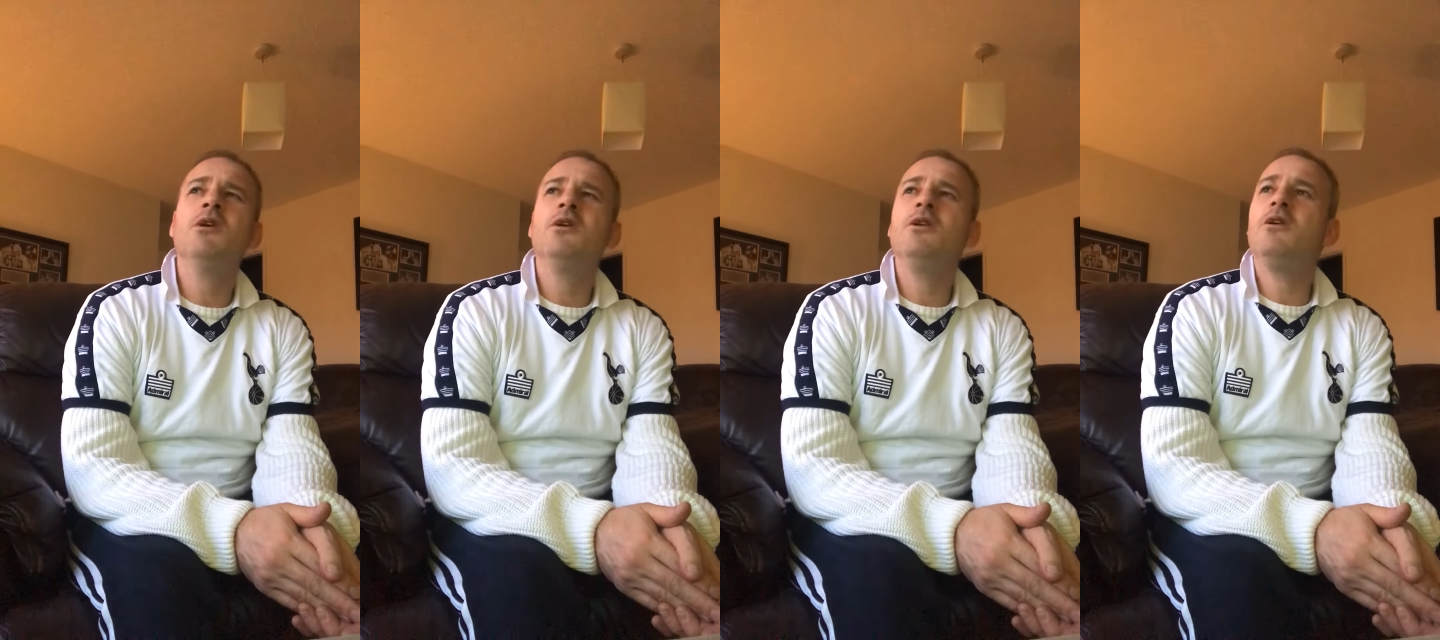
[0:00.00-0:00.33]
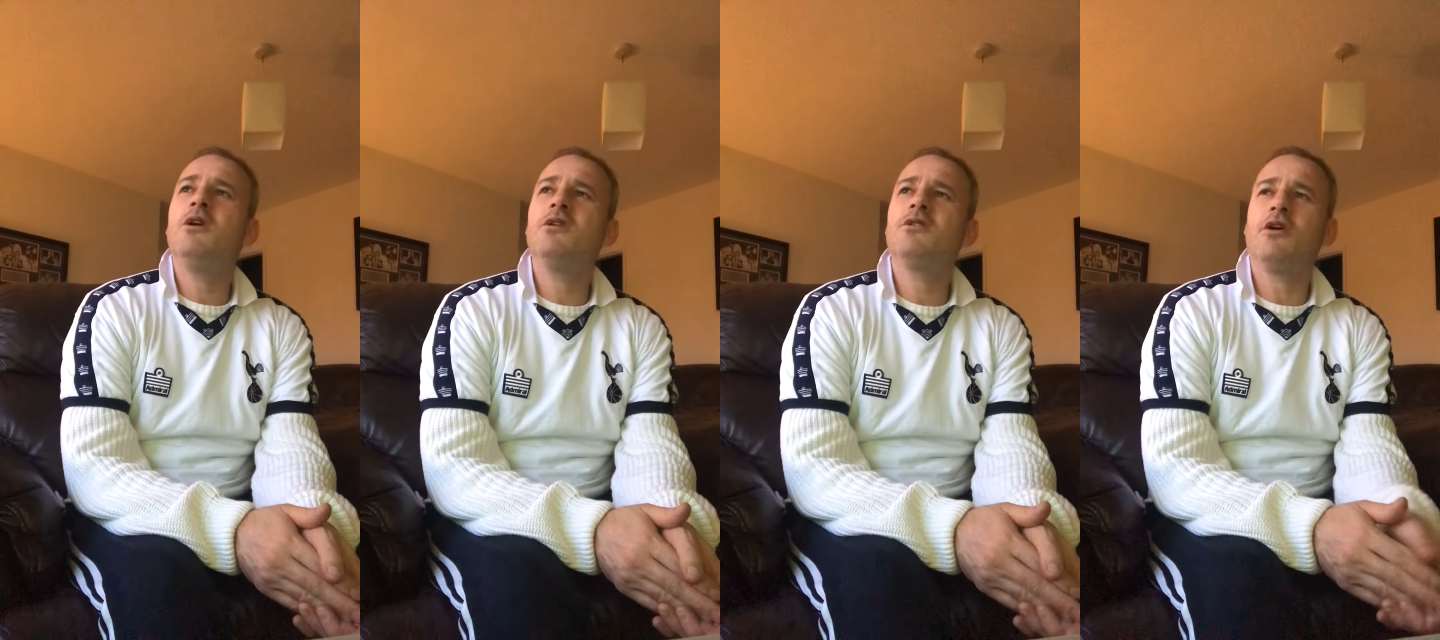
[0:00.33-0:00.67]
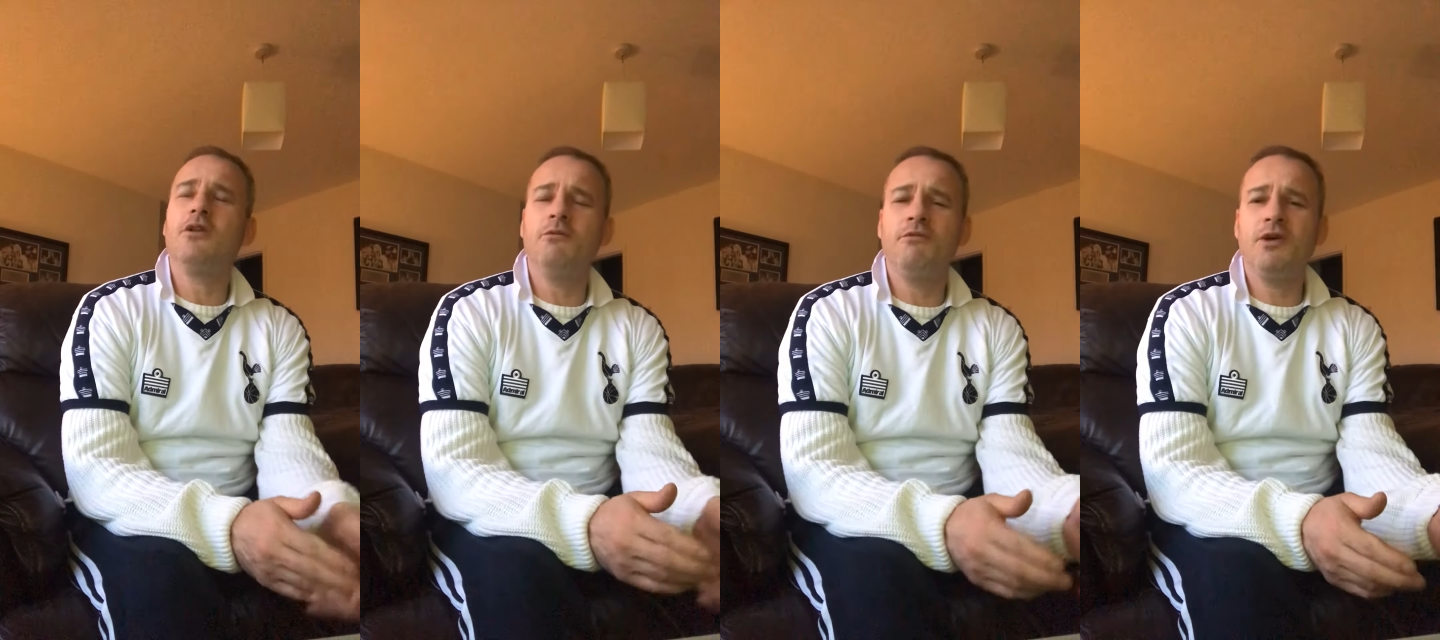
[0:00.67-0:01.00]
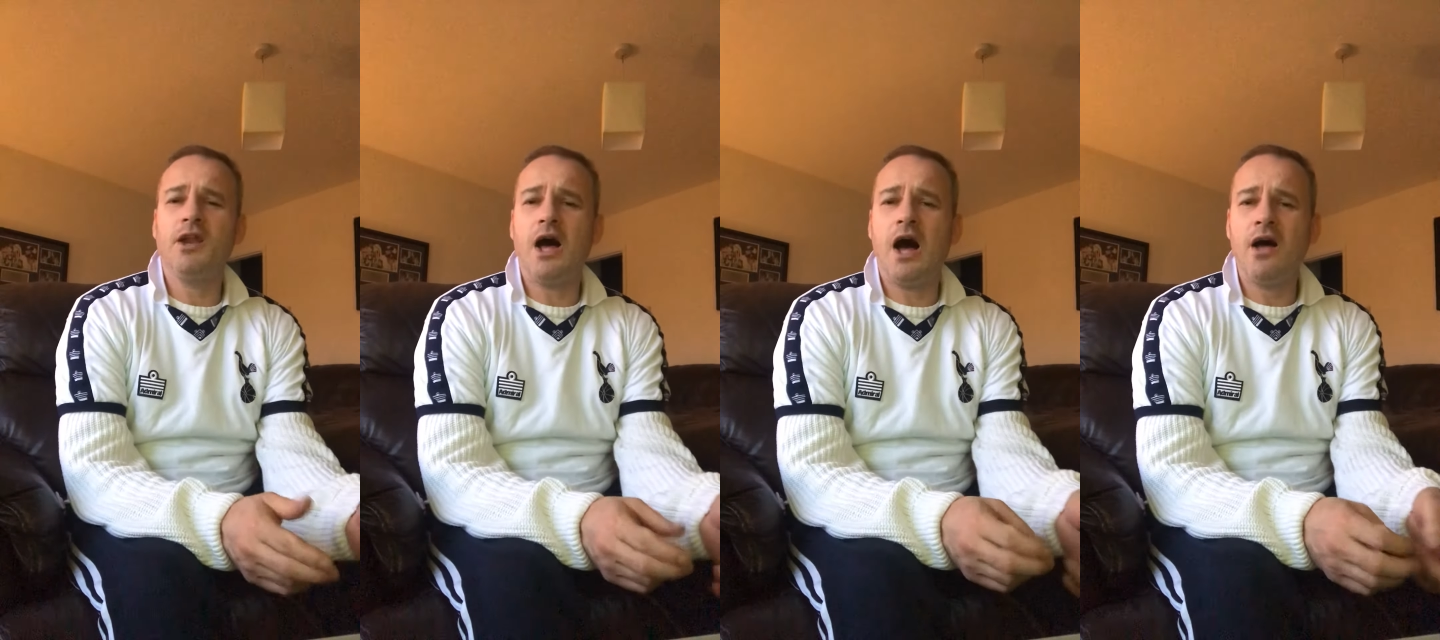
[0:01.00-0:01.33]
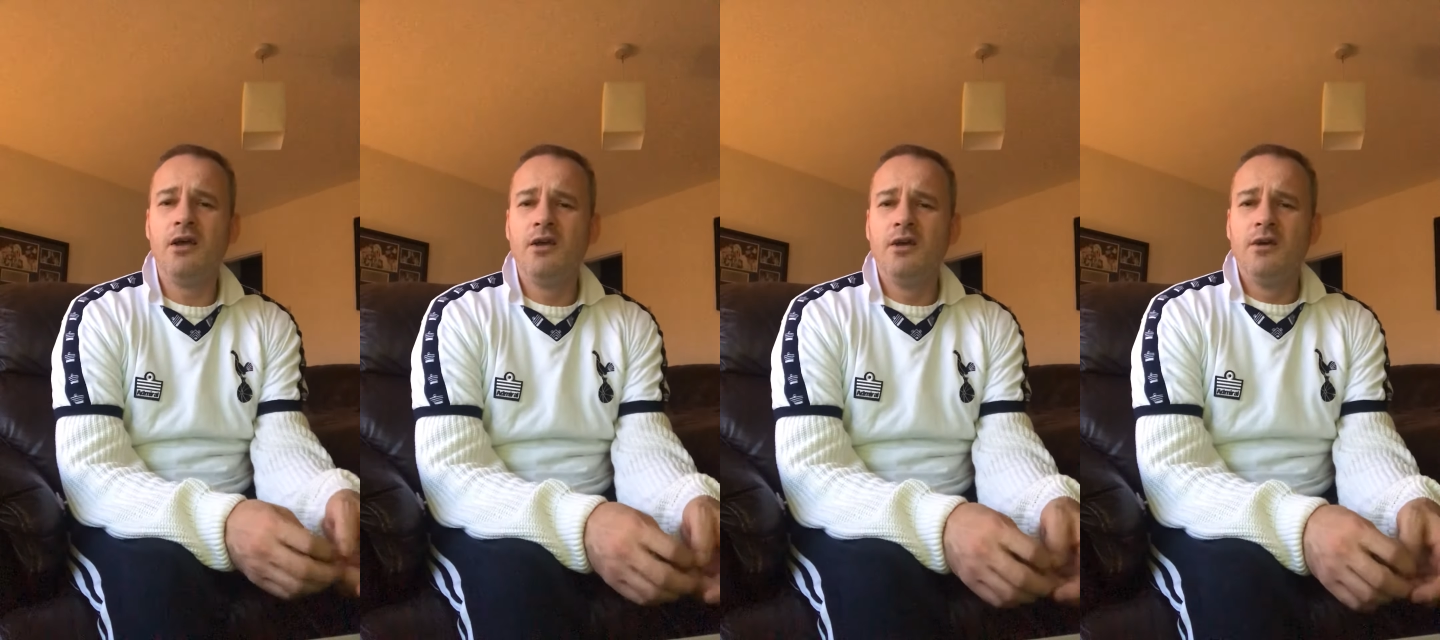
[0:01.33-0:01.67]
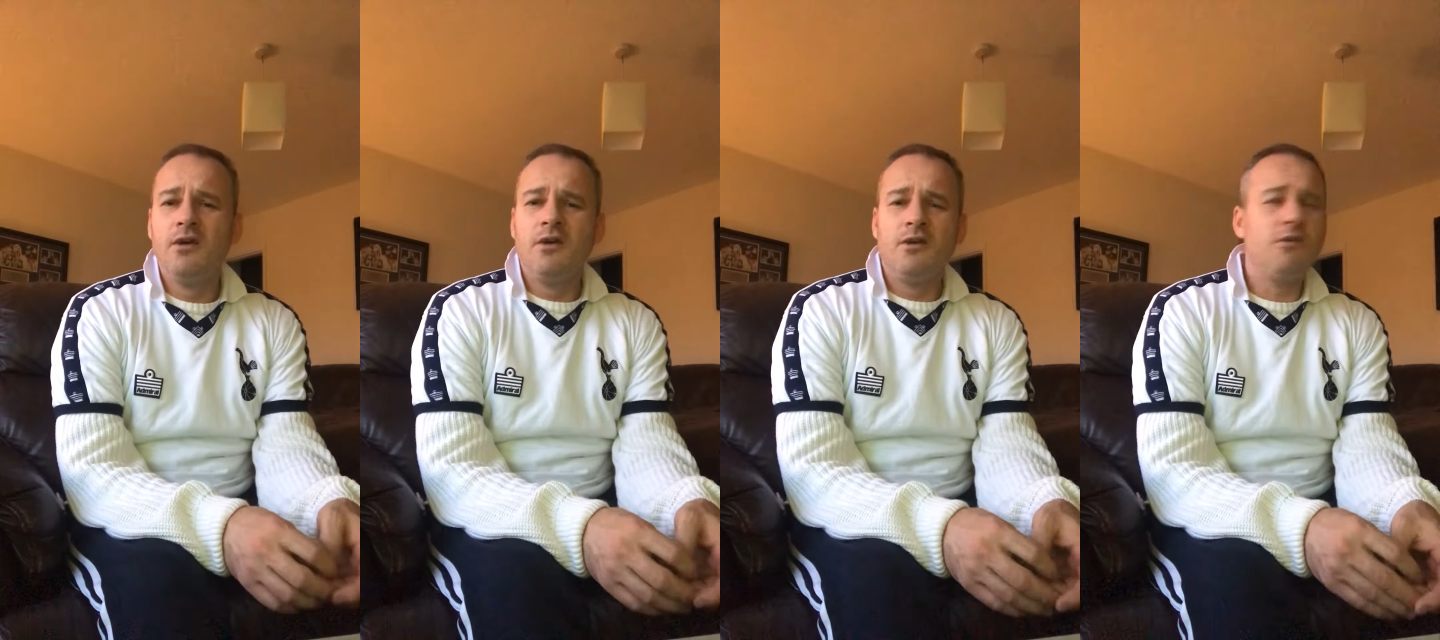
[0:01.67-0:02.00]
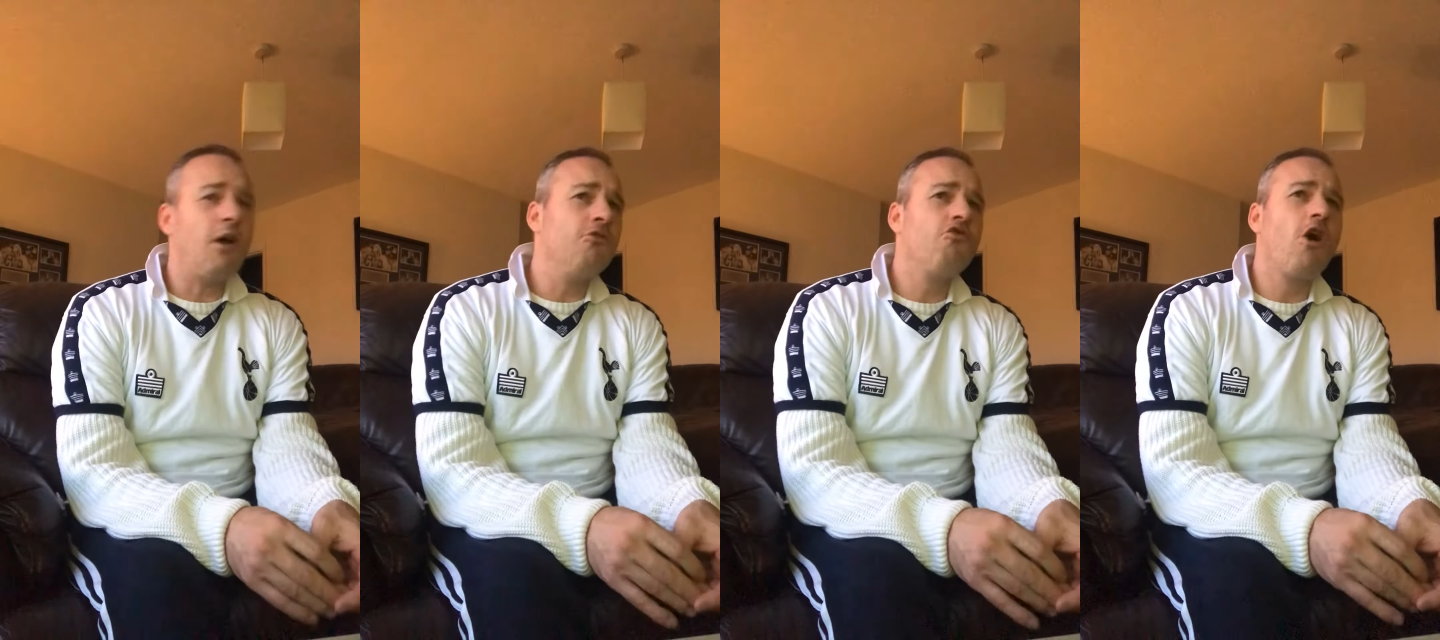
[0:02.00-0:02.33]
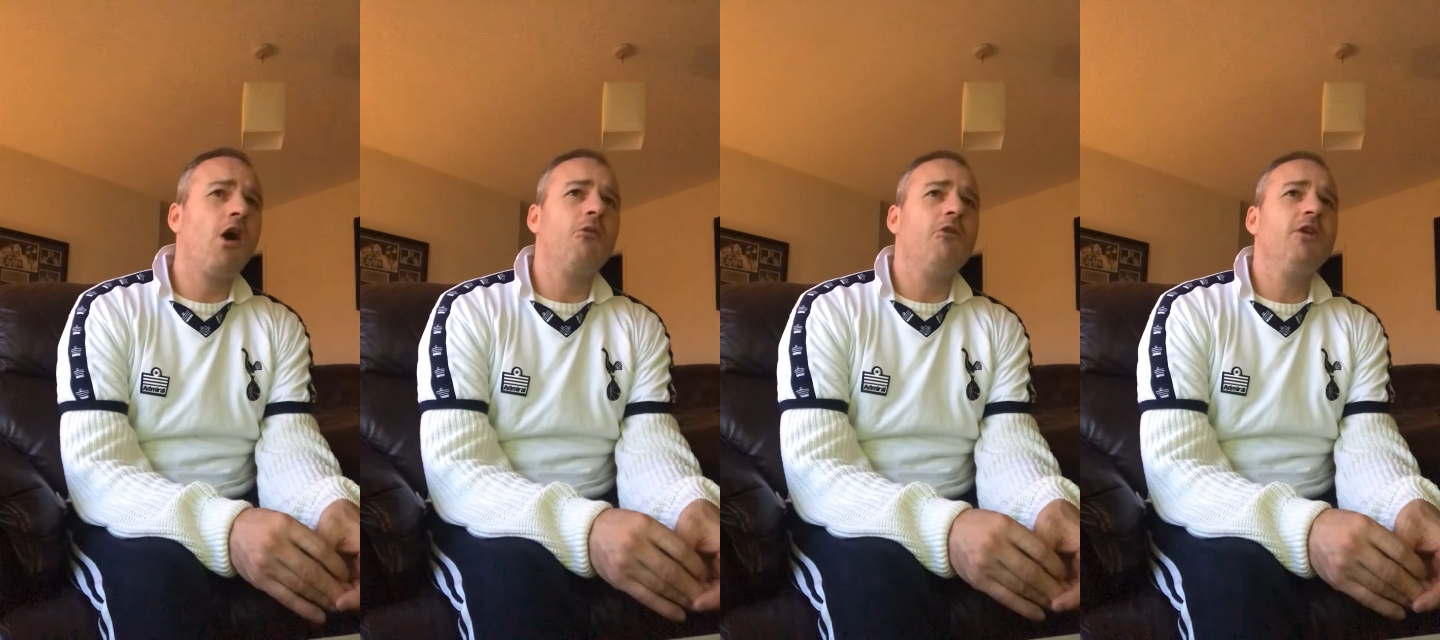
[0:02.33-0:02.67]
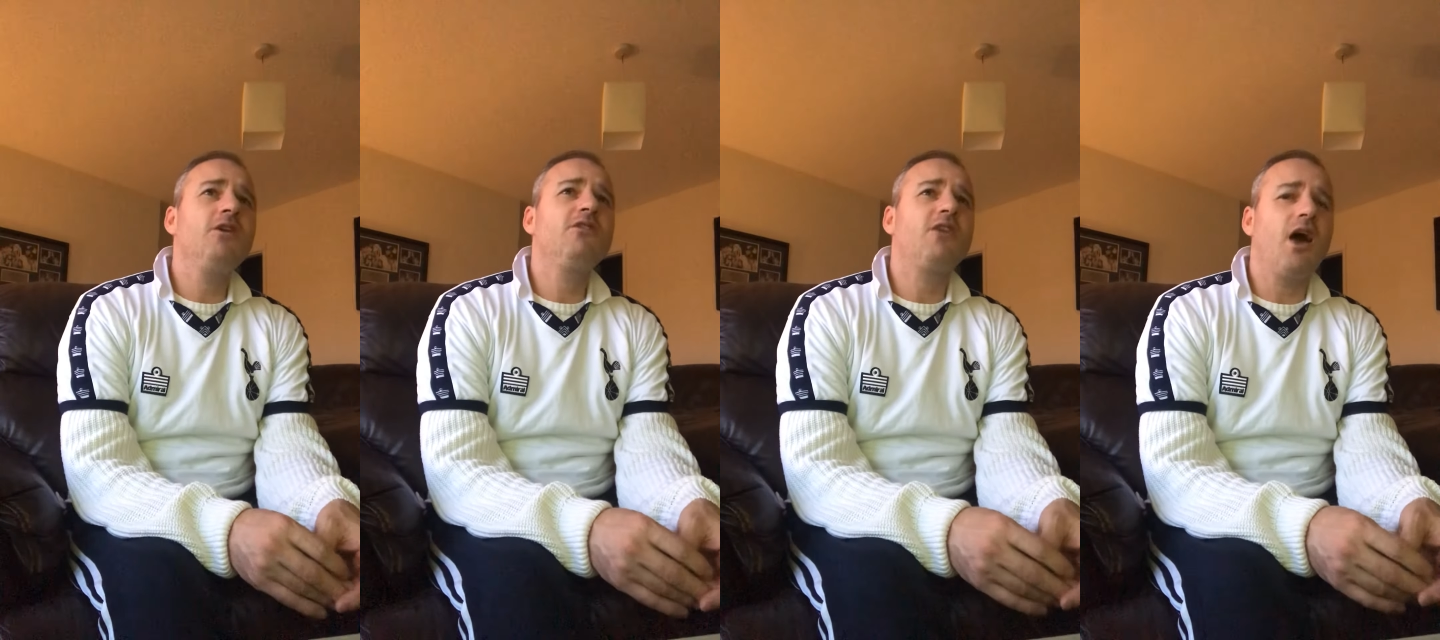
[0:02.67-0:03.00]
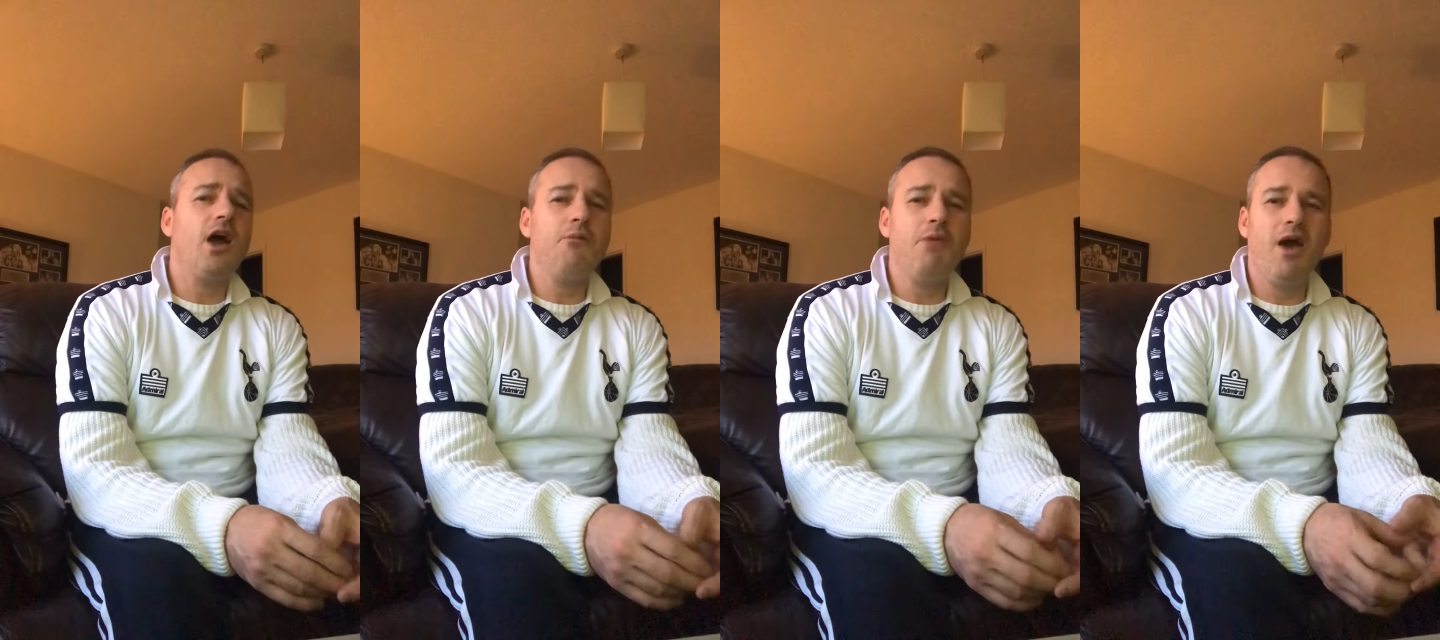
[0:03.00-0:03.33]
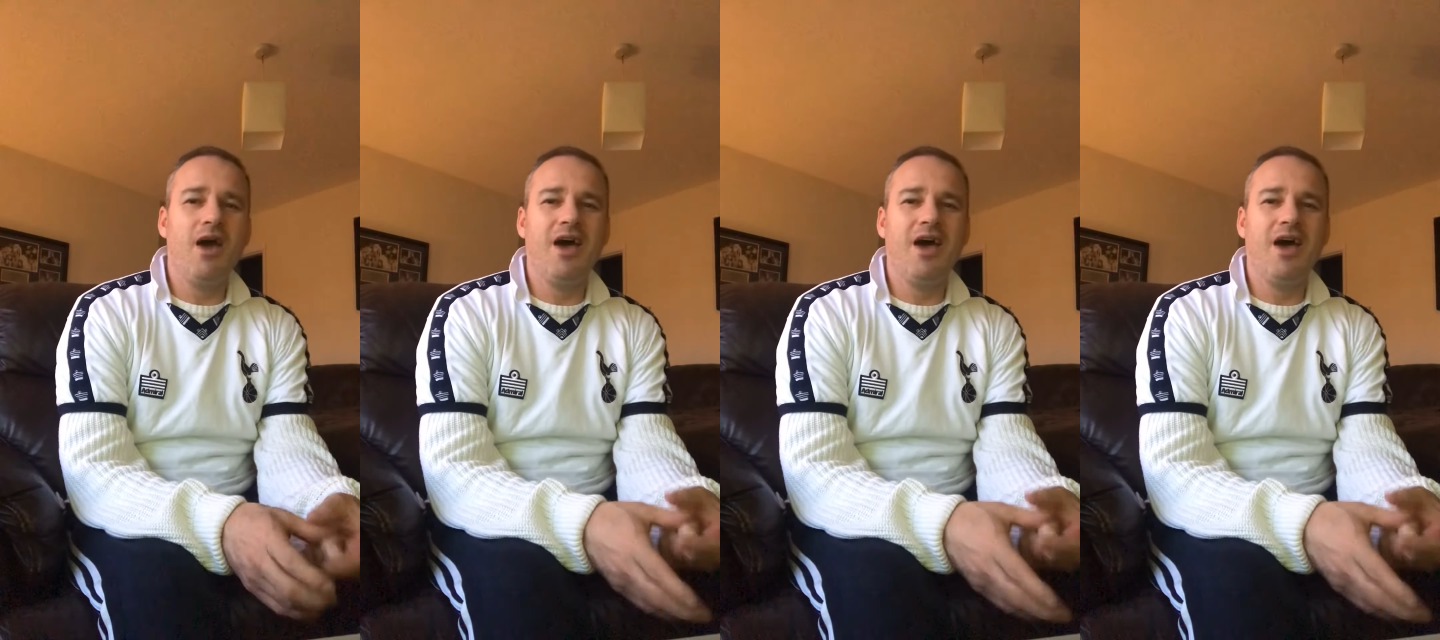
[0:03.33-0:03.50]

Not like Tottenham Villa, there's no drama in this game.